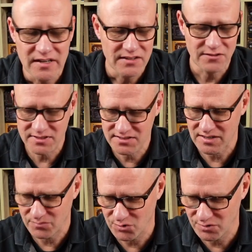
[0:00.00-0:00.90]
There is
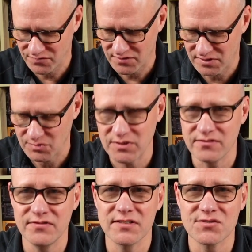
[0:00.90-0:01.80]
some room for a bit
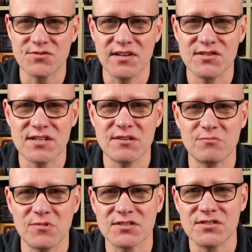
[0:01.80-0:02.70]
of strategy
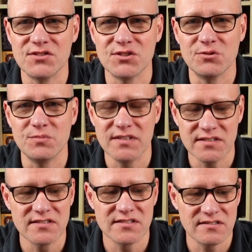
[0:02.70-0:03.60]
in what you do, but
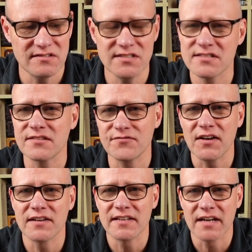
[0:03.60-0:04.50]
this is a
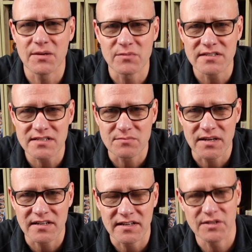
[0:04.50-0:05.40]
fun game that doesn't
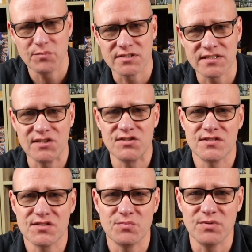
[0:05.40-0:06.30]
make any
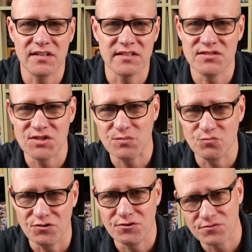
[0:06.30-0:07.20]
pretensions to being a
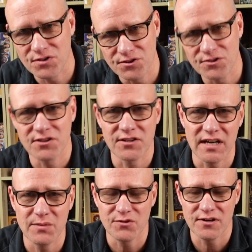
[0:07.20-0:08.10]
deep Euro
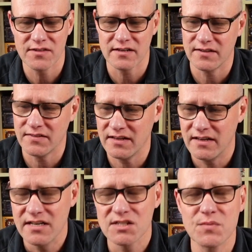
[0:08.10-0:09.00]
game or anything like that.
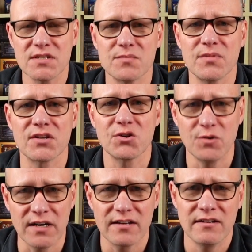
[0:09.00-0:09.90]
It's supposed to be a
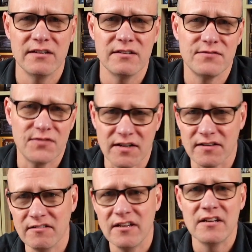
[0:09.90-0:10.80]
quick,
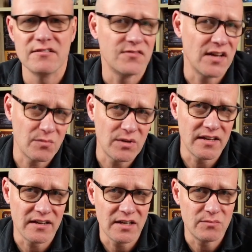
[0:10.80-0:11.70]
fun family
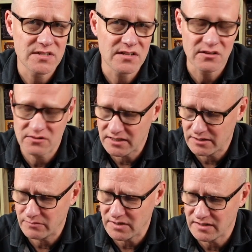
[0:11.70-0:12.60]
game. So
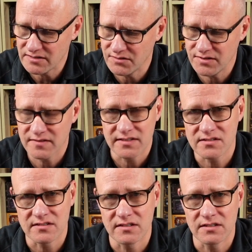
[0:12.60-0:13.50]
I don't think
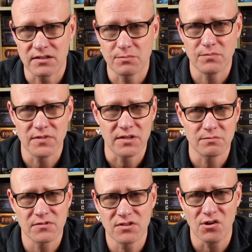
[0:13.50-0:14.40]
that's a
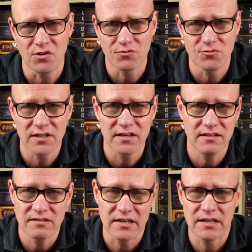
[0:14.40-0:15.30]
con,
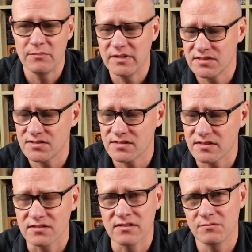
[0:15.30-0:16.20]
really. It's just
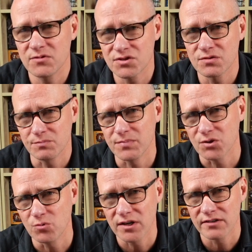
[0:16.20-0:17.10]
that you should be
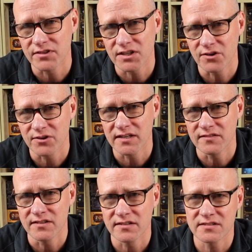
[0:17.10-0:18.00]
aware of it going in,
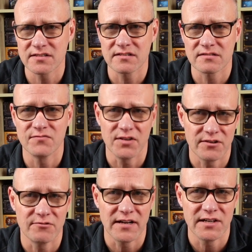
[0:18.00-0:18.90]
that it's
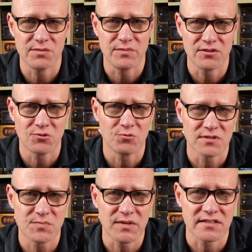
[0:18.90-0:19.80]
very random in all
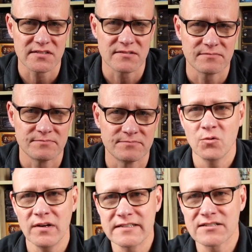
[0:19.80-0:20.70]
respects.
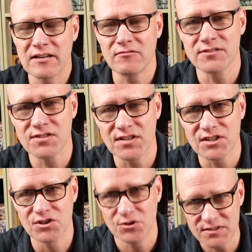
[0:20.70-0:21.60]
Well, let's get on to the
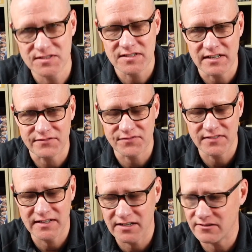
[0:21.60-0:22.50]
good stuff.
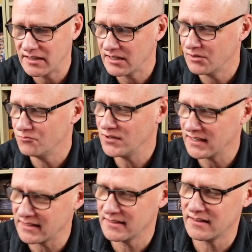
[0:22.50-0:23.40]
Now, I
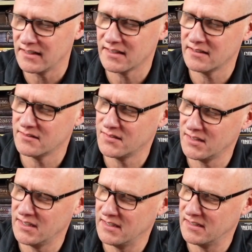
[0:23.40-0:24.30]
really like
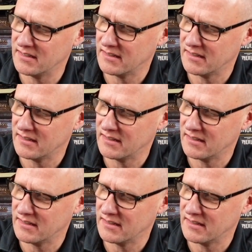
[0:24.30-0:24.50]
the